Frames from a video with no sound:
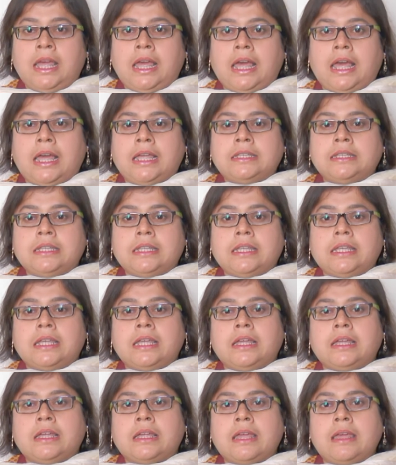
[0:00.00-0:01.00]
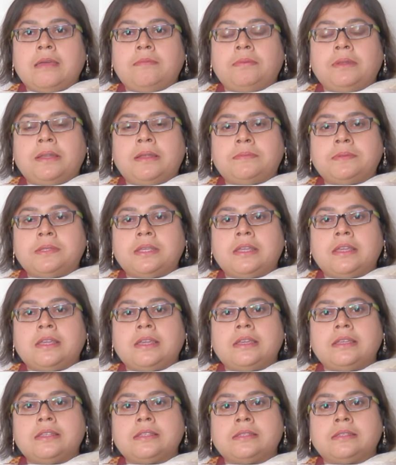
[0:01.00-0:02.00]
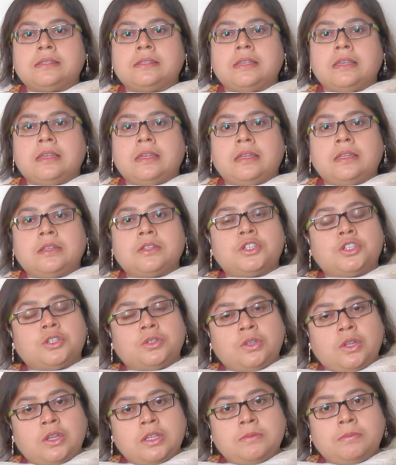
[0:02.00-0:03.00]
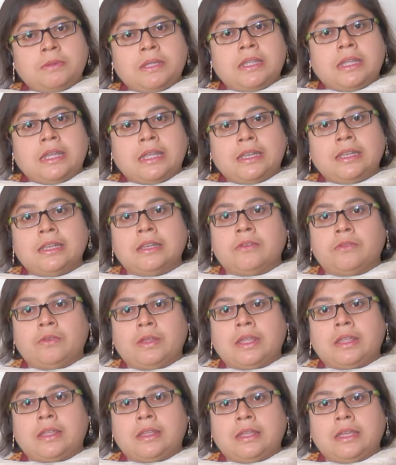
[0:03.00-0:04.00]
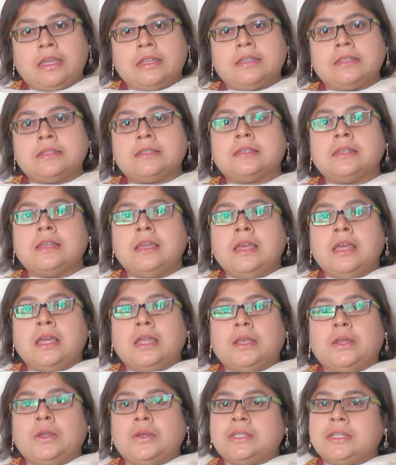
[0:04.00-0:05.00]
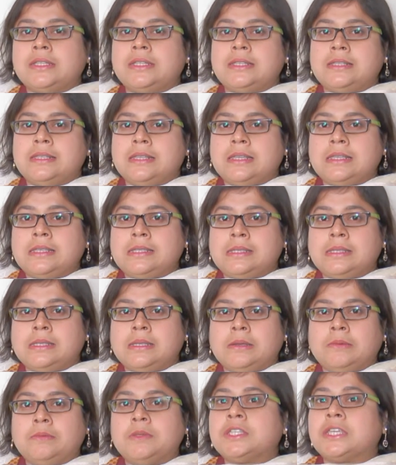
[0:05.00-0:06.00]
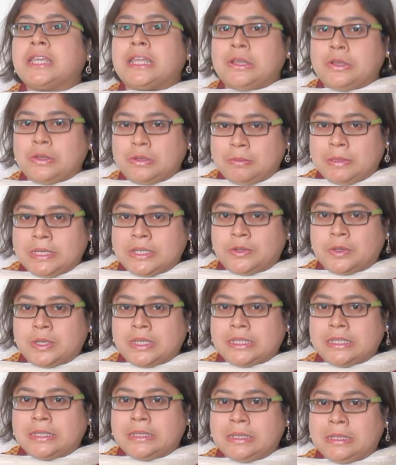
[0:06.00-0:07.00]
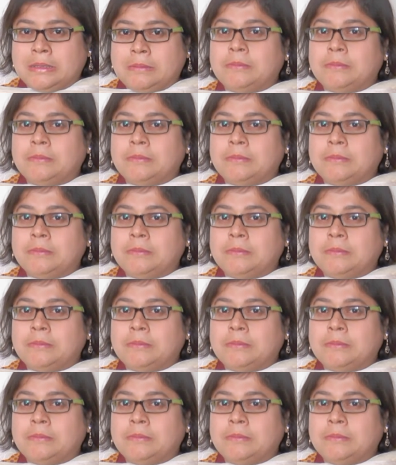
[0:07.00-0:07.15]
And epilepsy should not be hidden away. It is not a disease which cannot be treated.